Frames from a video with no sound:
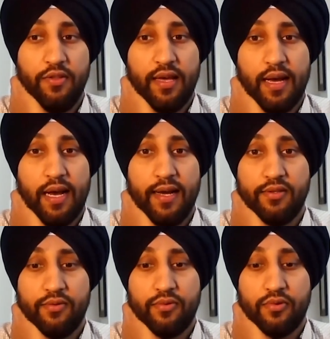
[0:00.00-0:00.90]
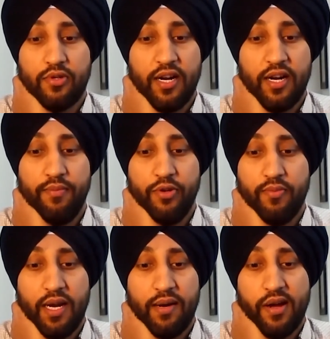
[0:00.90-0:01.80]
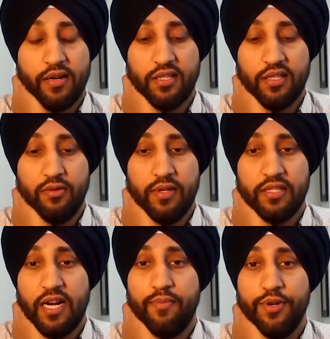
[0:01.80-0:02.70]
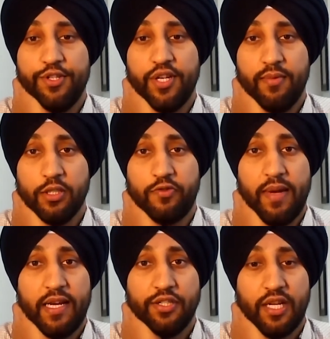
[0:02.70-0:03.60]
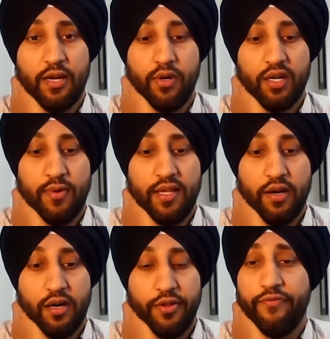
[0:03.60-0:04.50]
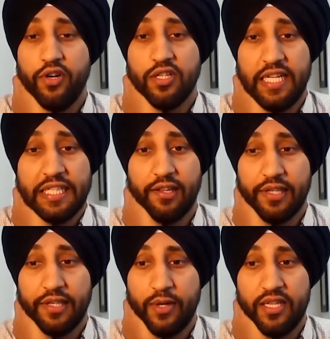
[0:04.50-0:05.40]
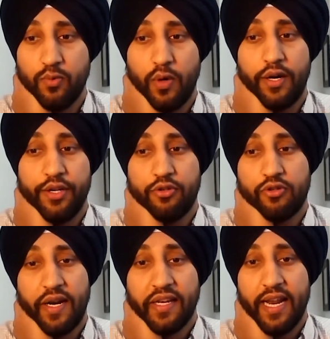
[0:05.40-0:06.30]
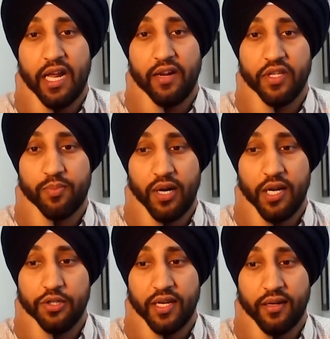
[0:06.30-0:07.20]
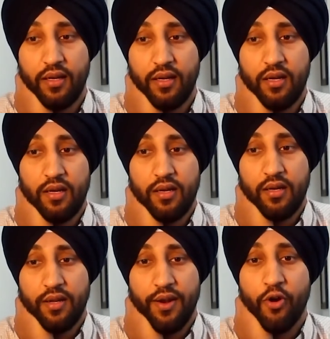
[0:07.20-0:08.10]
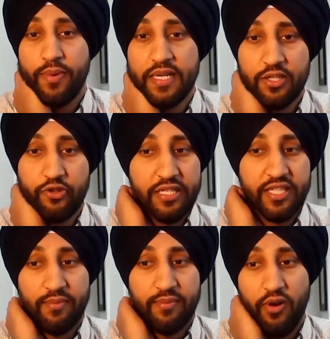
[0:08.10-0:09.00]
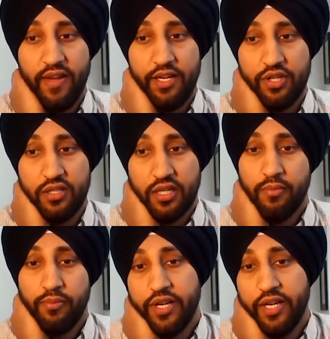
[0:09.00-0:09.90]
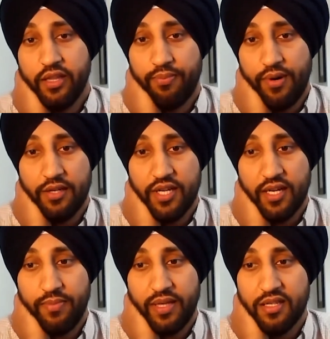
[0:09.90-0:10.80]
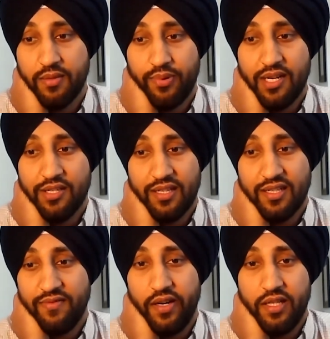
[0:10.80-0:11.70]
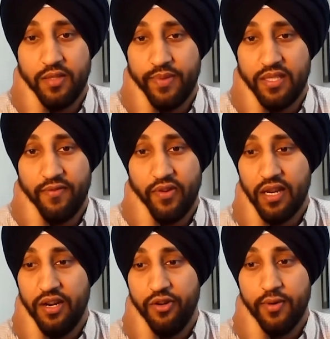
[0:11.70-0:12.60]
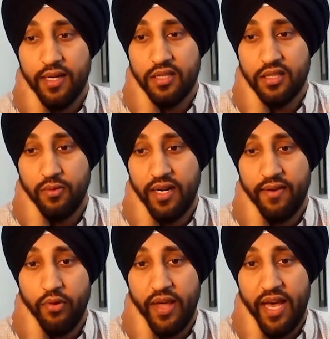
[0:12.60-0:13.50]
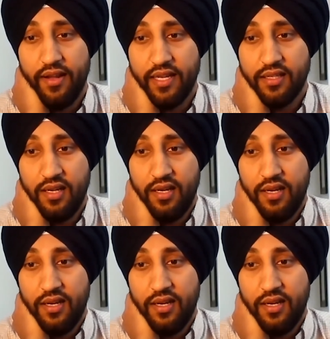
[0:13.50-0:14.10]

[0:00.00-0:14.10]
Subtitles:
that I try and imbue in my projects, and the ones that I appreciate most from managers I work with, are the first thing they lead with is, what are you trying to get out of this project? Nobody's intrinsic motivations are completing the project, because the project is very specific and nuanced to whatever that is.